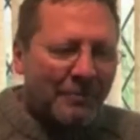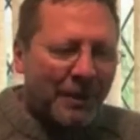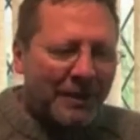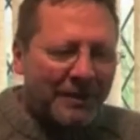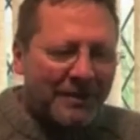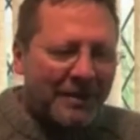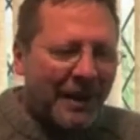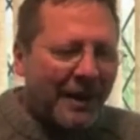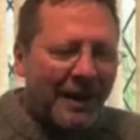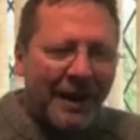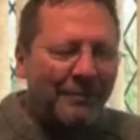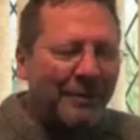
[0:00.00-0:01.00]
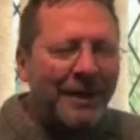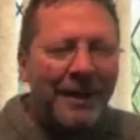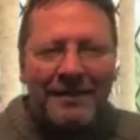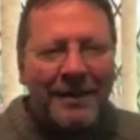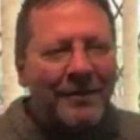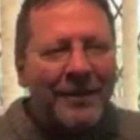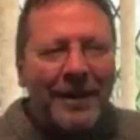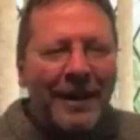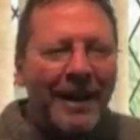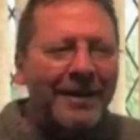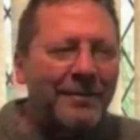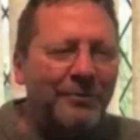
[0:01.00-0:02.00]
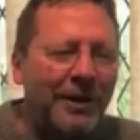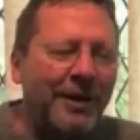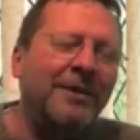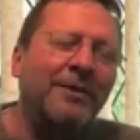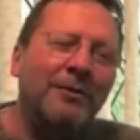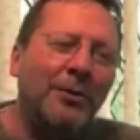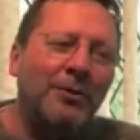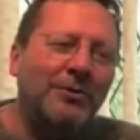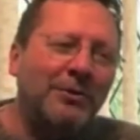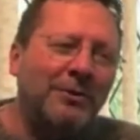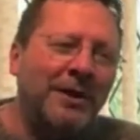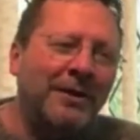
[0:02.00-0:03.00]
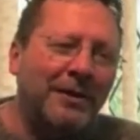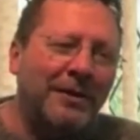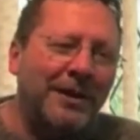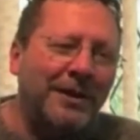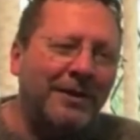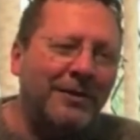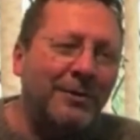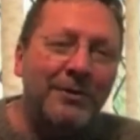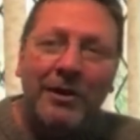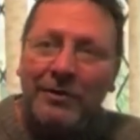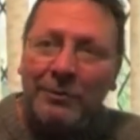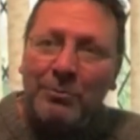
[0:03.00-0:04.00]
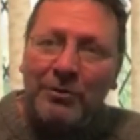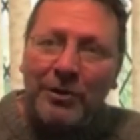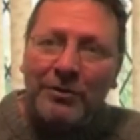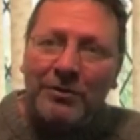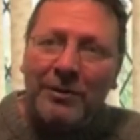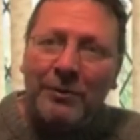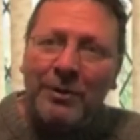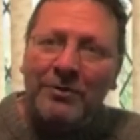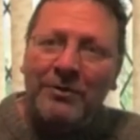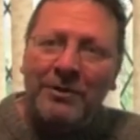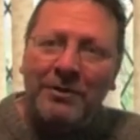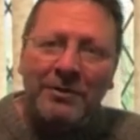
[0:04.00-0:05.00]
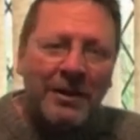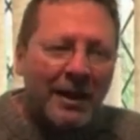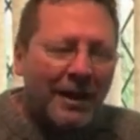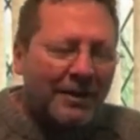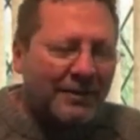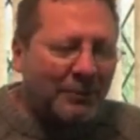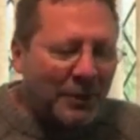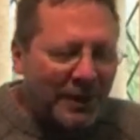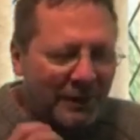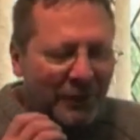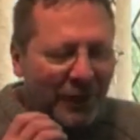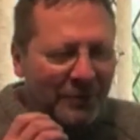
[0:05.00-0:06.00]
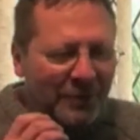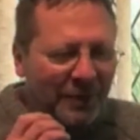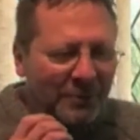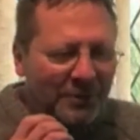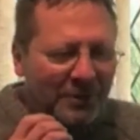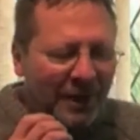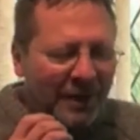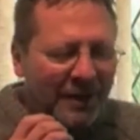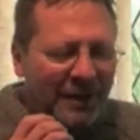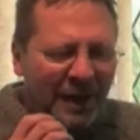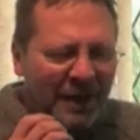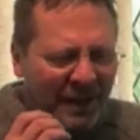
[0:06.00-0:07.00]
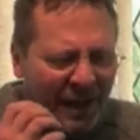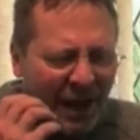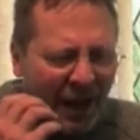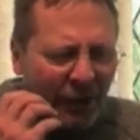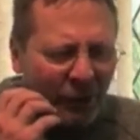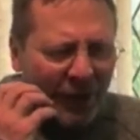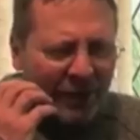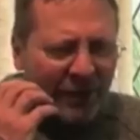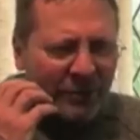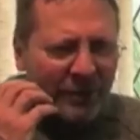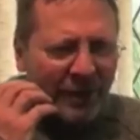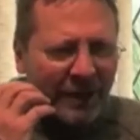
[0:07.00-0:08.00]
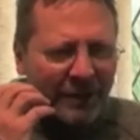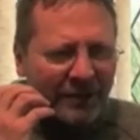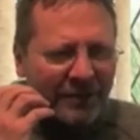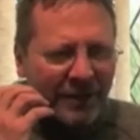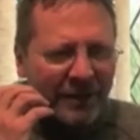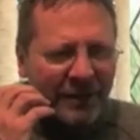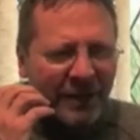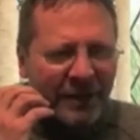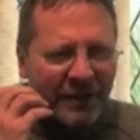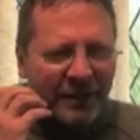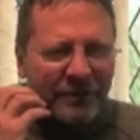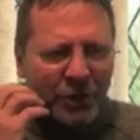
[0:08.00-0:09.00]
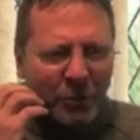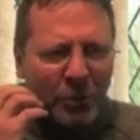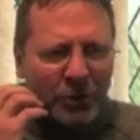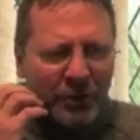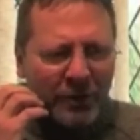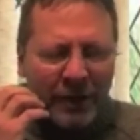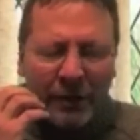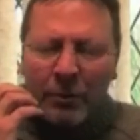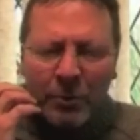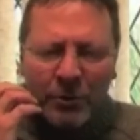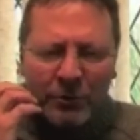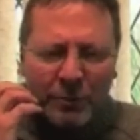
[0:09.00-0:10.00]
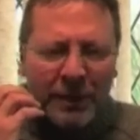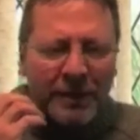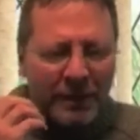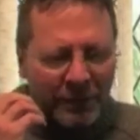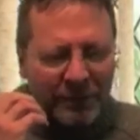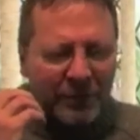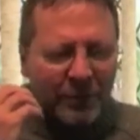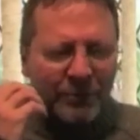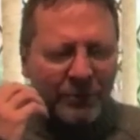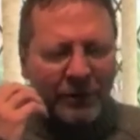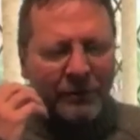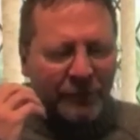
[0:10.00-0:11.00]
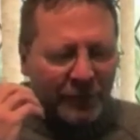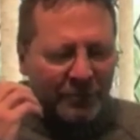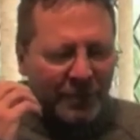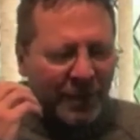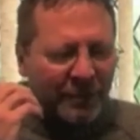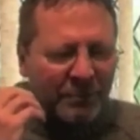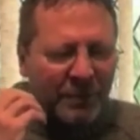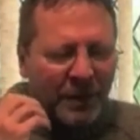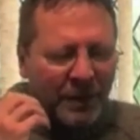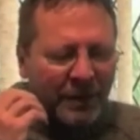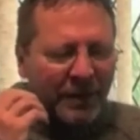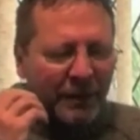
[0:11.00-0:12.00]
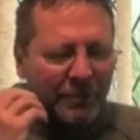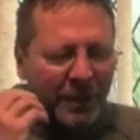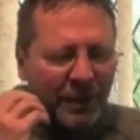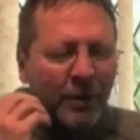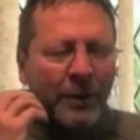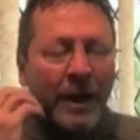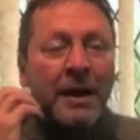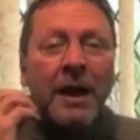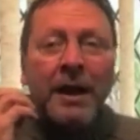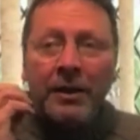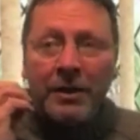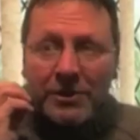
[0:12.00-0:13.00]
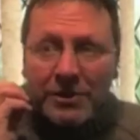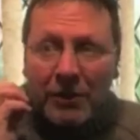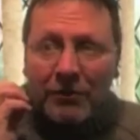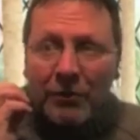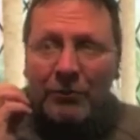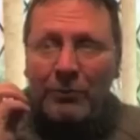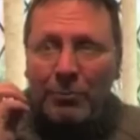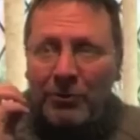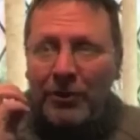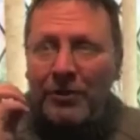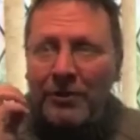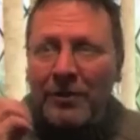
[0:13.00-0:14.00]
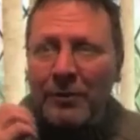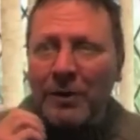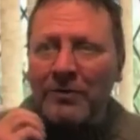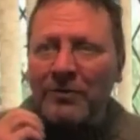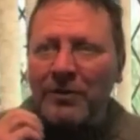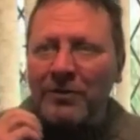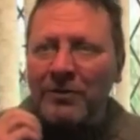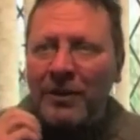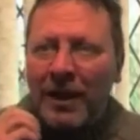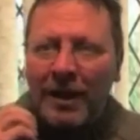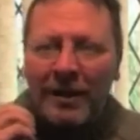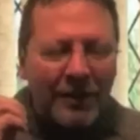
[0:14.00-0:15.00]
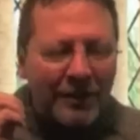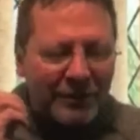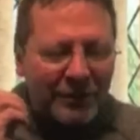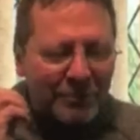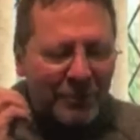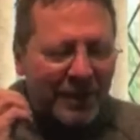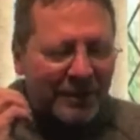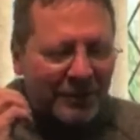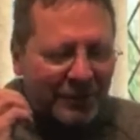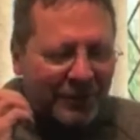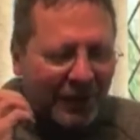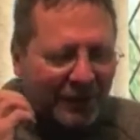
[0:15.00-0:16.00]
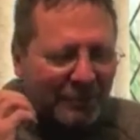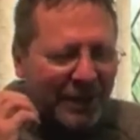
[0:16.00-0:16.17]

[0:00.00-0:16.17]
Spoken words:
But, I had some fun. And, of course, the other thing you can do is ask them security questions. So when they phone up, you say, oh, hello, they say, is Jon Whitterick there? Oh, who's speaking? Oh, it's so-and-so from, a company. Okay, can I just ask you some security questions? And ask them their sort of line